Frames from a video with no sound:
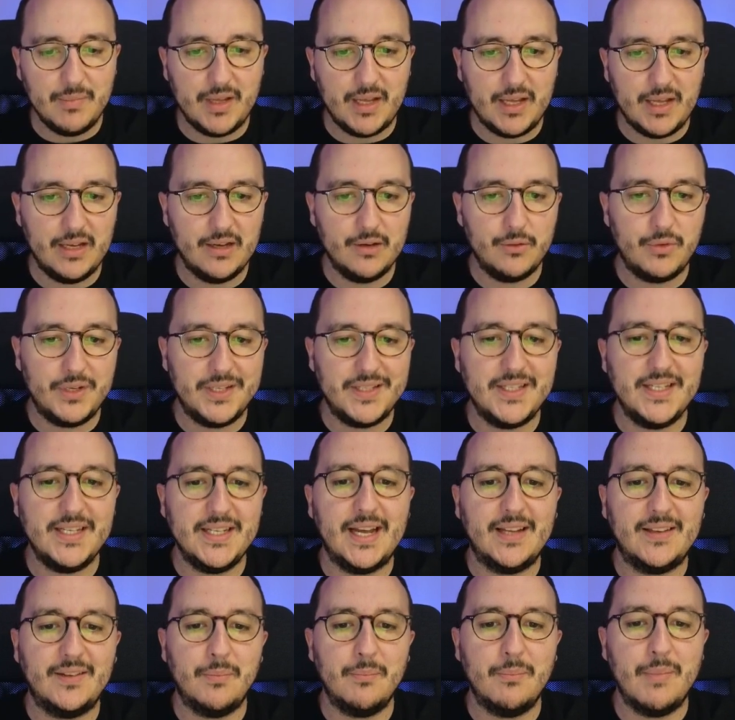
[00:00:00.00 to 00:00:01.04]
Here we see
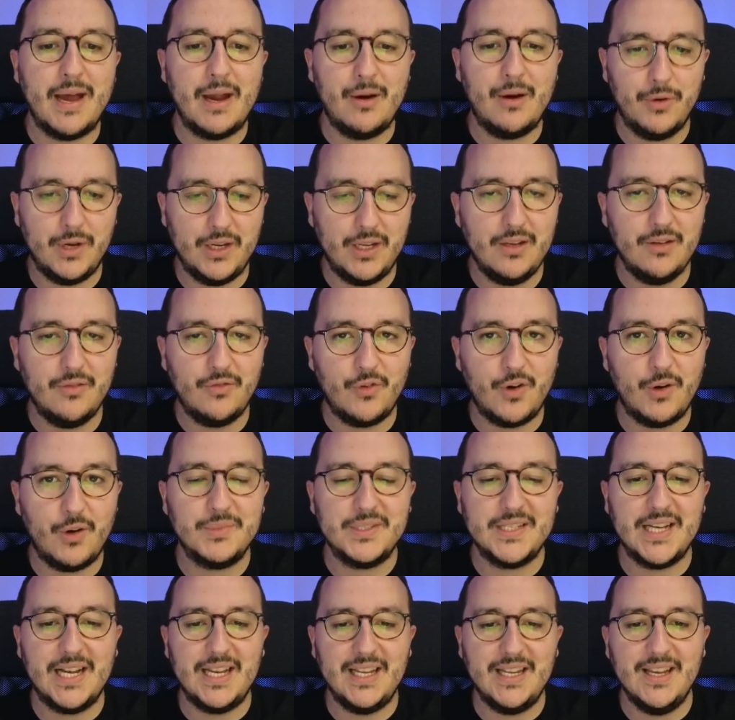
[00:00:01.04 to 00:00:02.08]
that Mary from
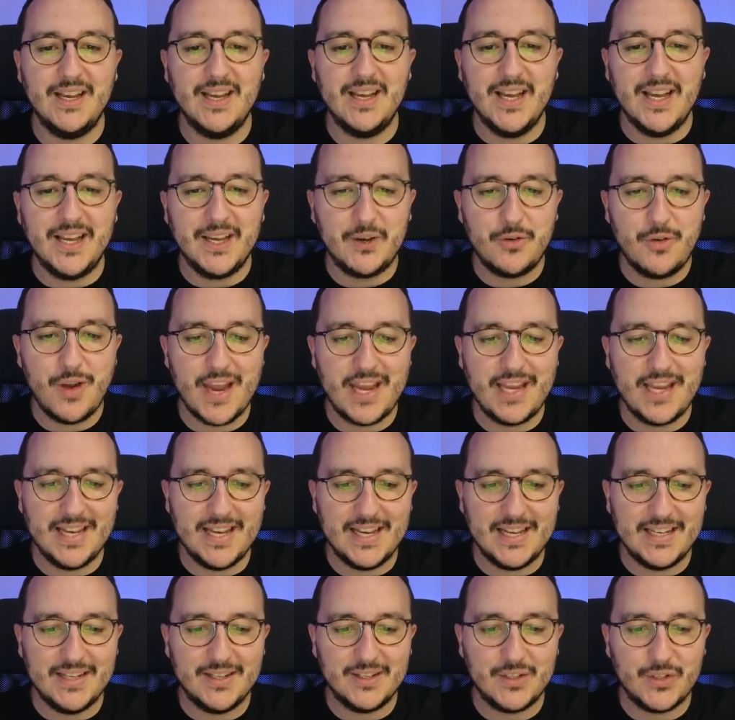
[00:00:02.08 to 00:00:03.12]
Tally
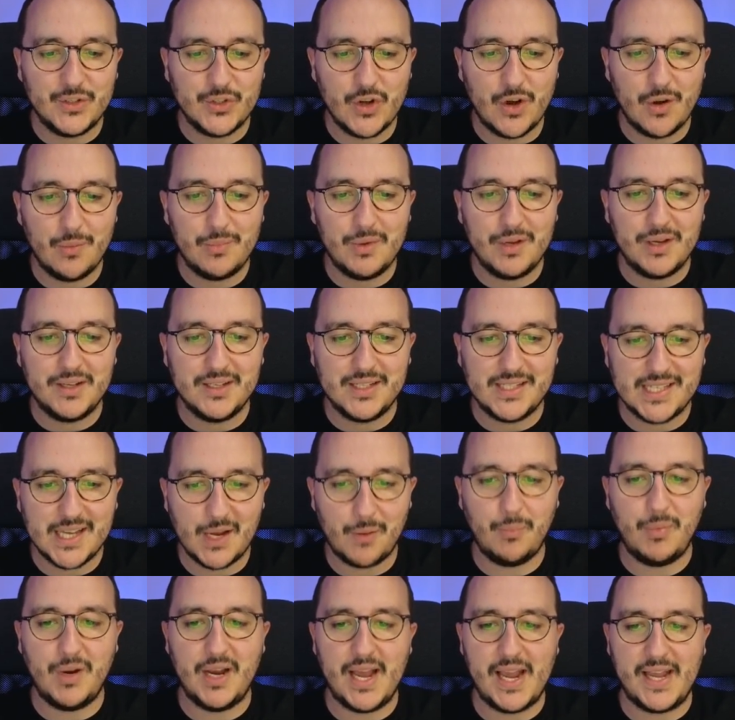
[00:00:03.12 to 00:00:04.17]
created some
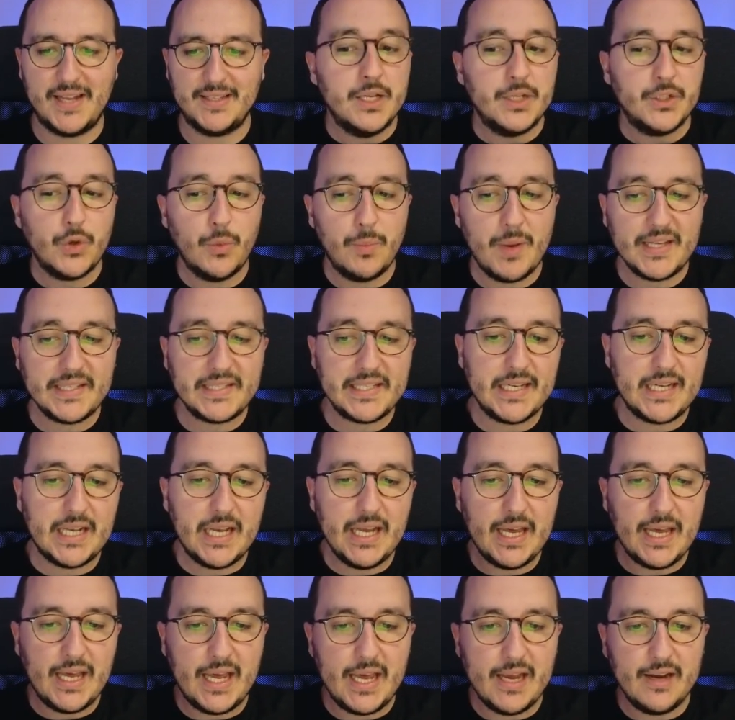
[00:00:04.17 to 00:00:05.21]
templates. So
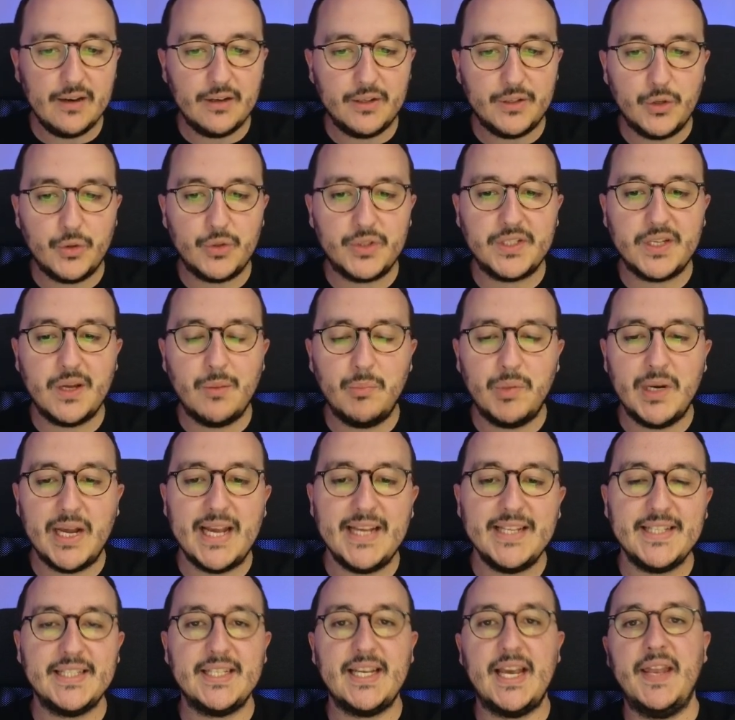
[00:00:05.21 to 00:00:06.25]
basically here those
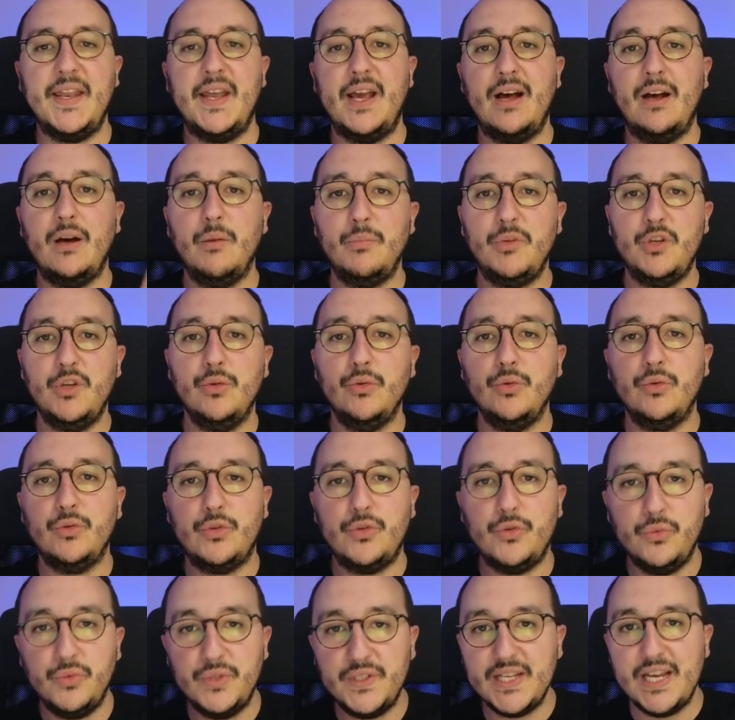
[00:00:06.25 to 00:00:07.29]
templates can help you
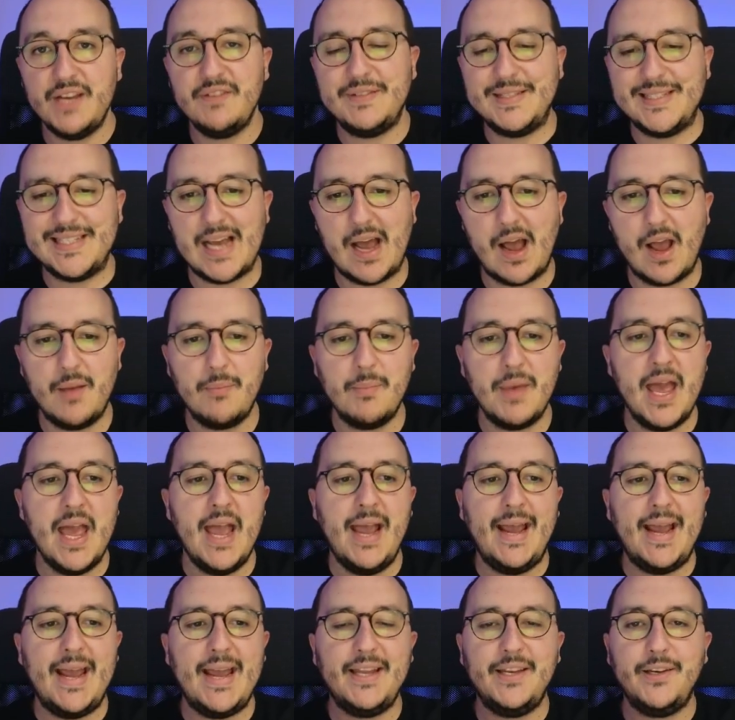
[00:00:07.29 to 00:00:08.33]
to save time
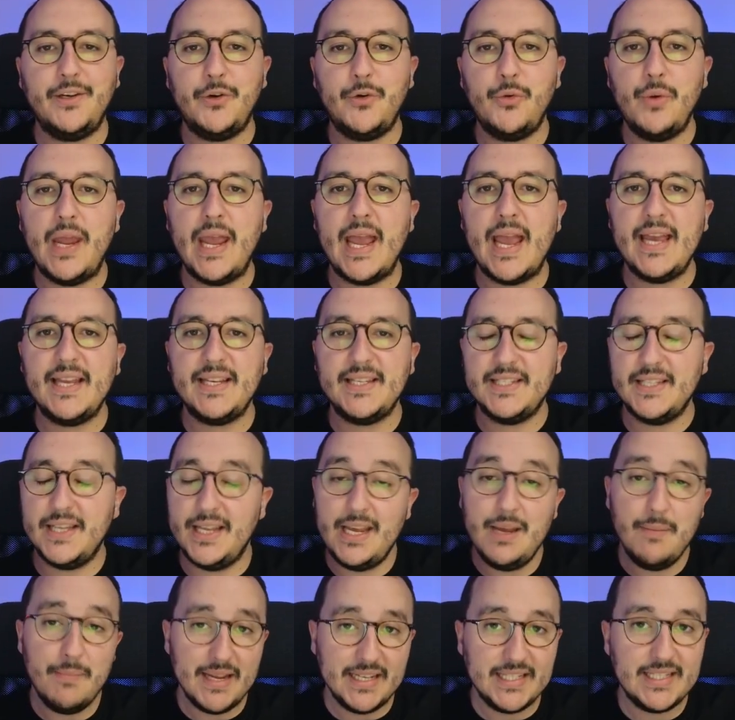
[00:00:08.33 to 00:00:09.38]
and create
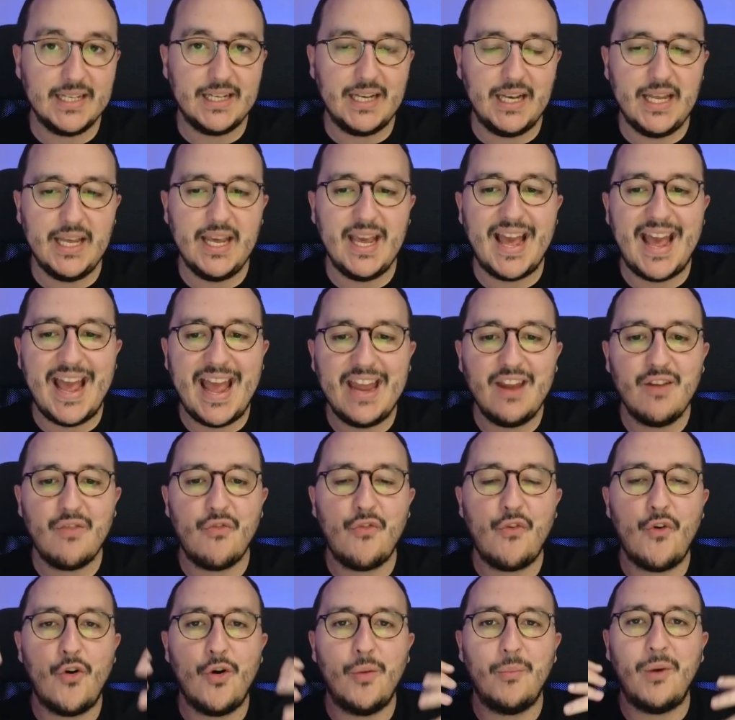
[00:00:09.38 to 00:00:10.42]
immediately a
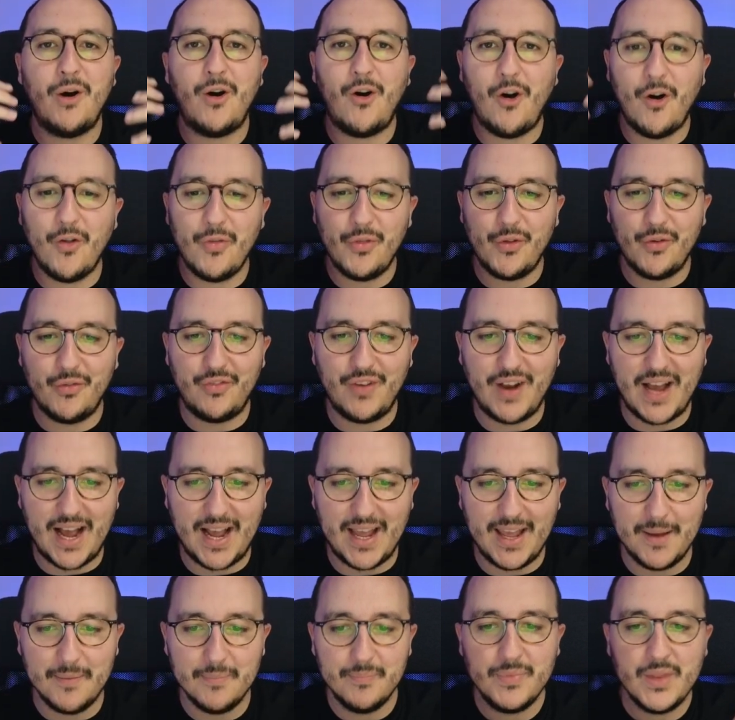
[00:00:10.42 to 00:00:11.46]
form on the fly.